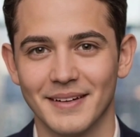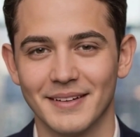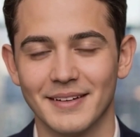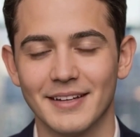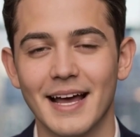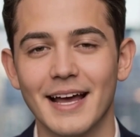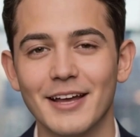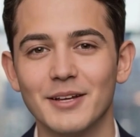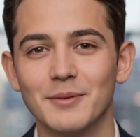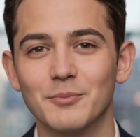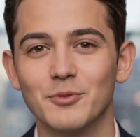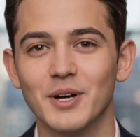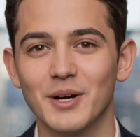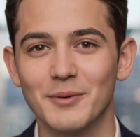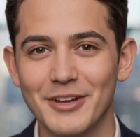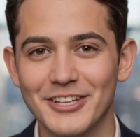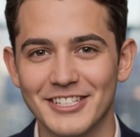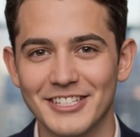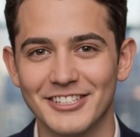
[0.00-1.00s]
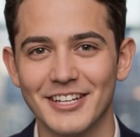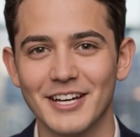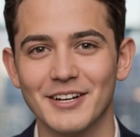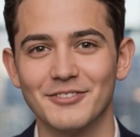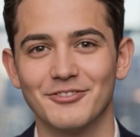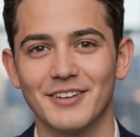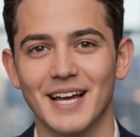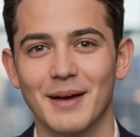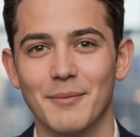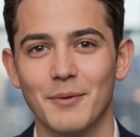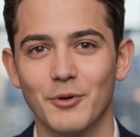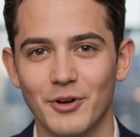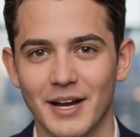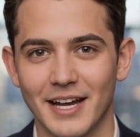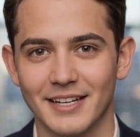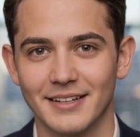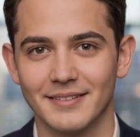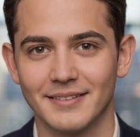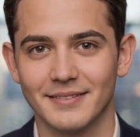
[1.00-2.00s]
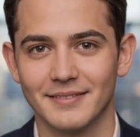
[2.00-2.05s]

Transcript: Then the promises evaporate.